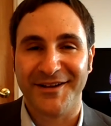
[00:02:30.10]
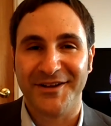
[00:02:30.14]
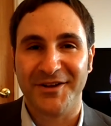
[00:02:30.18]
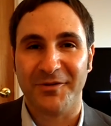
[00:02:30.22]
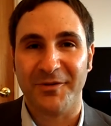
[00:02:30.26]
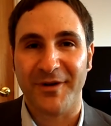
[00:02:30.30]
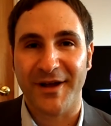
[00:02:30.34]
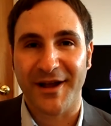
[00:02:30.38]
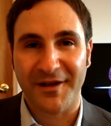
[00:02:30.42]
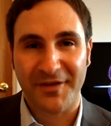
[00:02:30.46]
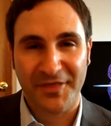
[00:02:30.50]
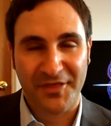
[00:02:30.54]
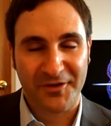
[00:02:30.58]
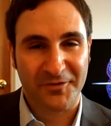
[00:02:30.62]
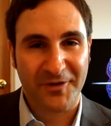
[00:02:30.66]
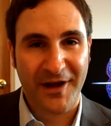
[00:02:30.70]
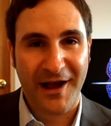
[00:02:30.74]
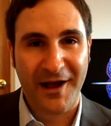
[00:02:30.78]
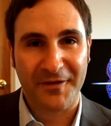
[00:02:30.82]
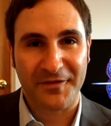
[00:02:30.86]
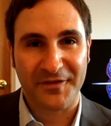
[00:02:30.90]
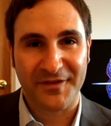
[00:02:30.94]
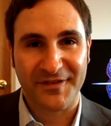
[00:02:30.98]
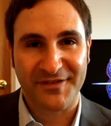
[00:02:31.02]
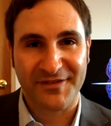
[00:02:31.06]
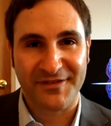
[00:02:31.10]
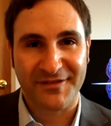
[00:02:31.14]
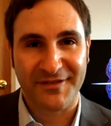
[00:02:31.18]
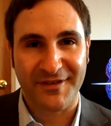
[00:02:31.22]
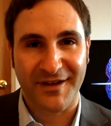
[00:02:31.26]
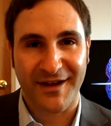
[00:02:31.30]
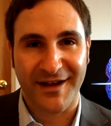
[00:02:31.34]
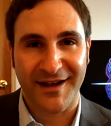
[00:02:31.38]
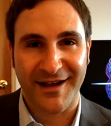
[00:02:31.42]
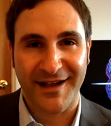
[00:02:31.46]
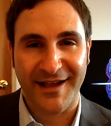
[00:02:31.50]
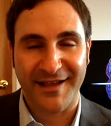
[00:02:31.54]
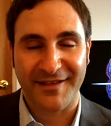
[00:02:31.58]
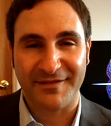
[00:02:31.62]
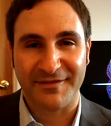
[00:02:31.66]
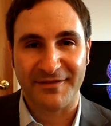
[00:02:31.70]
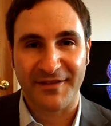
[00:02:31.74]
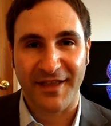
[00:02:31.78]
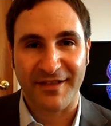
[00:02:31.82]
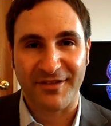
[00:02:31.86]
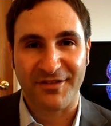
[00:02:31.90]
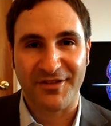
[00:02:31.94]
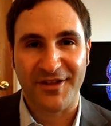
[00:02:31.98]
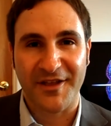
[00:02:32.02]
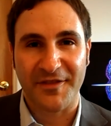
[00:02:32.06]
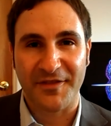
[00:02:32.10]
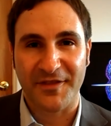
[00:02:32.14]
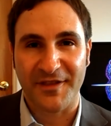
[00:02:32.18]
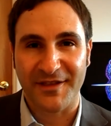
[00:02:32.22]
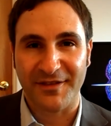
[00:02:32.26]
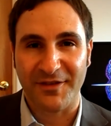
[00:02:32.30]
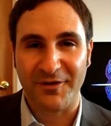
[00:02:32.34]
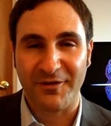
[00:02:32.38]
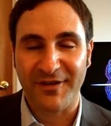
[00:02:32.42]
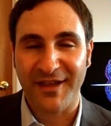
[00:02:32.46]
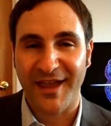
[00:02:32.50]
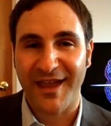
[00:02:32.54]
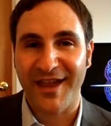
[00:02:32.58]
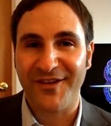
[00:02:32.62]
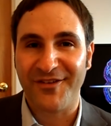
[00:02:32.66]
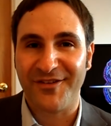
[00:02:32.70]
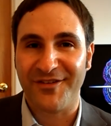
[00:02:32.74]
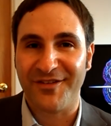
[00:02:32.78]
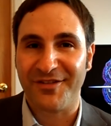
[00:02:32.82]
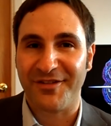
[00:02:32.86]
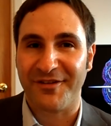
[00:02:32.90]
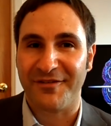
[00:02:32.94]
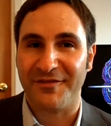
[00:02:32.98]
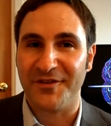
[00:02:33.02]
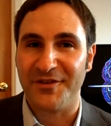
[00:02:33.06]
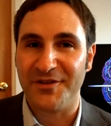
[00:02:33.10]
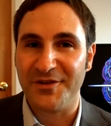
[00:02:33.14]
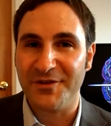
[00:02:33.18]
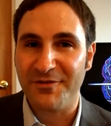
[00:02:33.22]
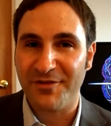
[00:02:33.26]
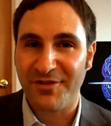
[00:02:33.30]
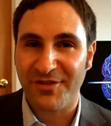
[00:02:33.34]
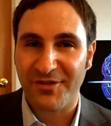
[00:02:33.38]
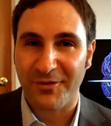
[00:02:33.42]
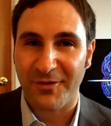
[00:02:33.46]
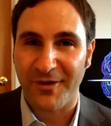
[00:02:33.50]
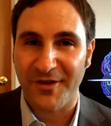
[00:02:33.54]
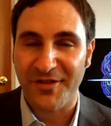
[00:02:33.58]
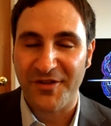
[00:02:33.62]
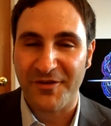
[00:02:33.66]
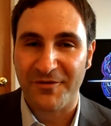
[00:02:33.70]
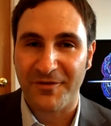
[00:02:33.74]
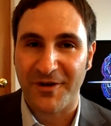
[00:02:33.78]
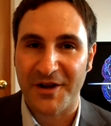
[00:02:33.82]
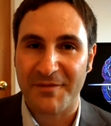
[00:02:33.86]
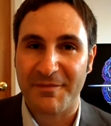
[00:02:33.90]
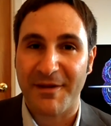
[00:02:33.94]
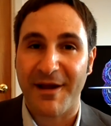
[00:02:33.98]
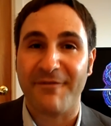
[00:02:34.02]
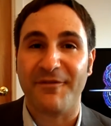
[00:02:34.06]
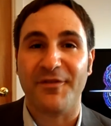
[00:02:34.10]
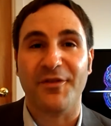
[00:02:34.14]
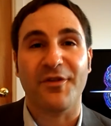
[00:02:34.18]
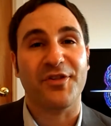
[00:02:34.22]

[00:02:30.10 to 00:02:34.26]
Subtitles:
going throughout and seeing the locations of the news stories you've read about.